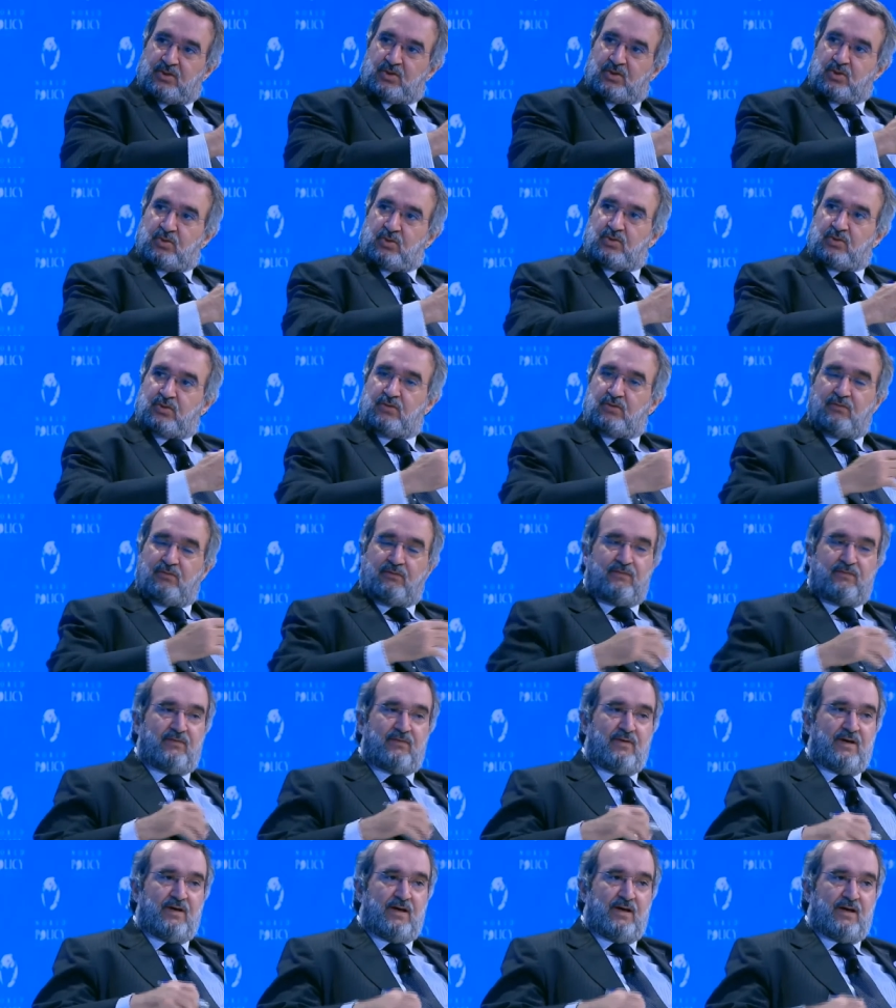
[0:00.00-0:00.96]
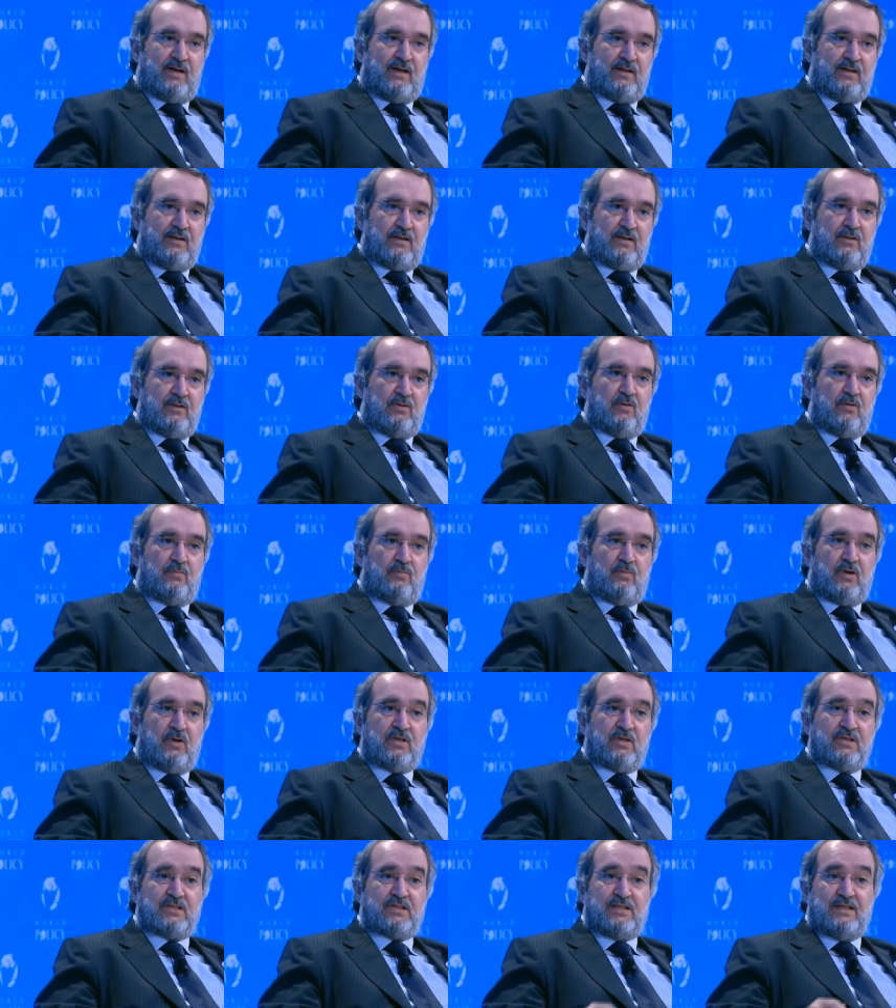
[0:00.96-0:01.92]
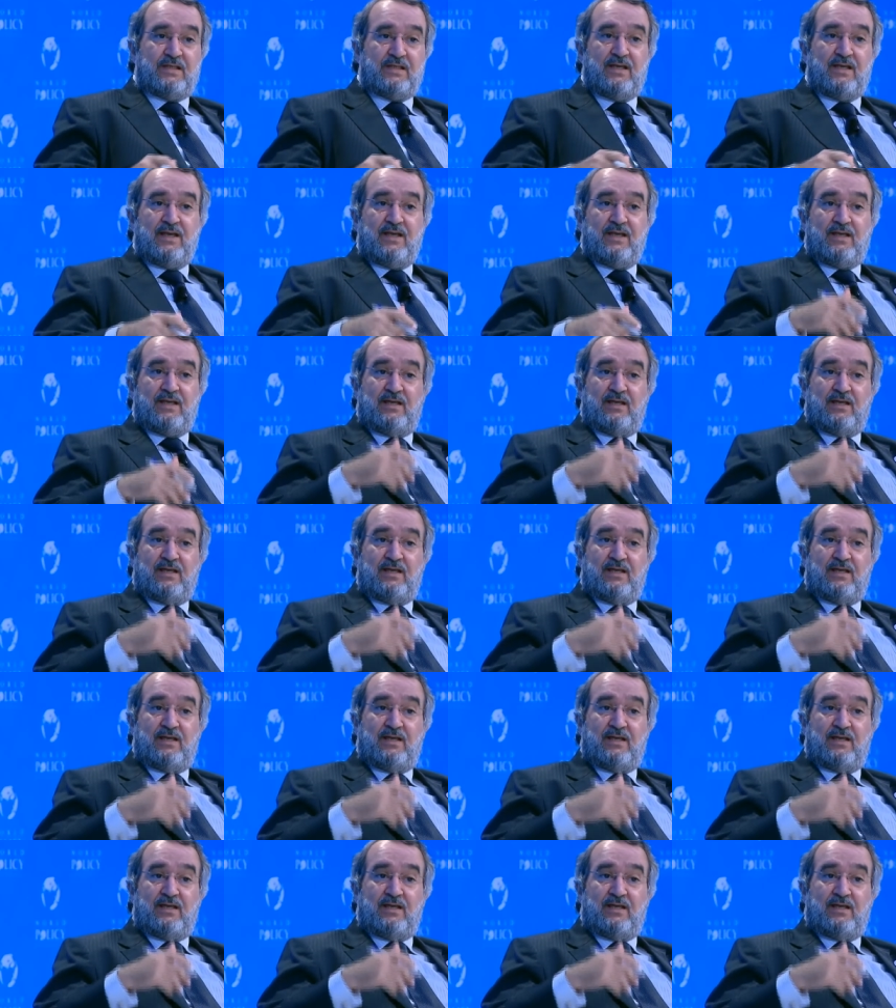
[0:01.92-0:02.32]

sort of policy,